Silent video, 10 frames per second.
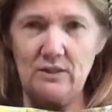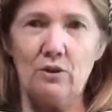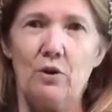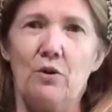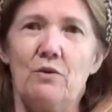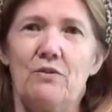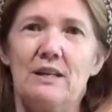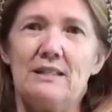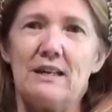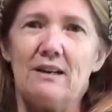So
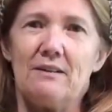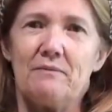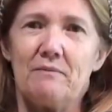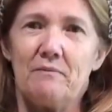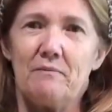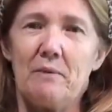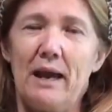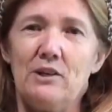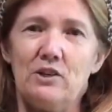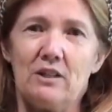these are
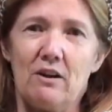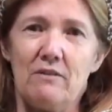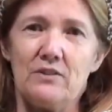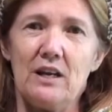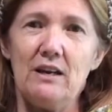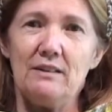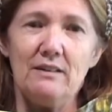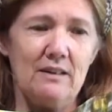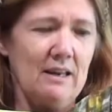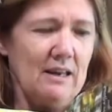pages that I've
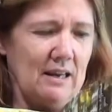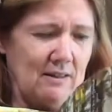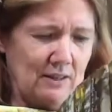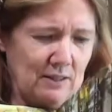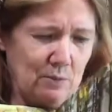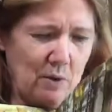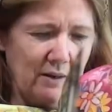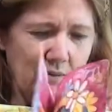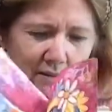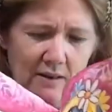done in this one.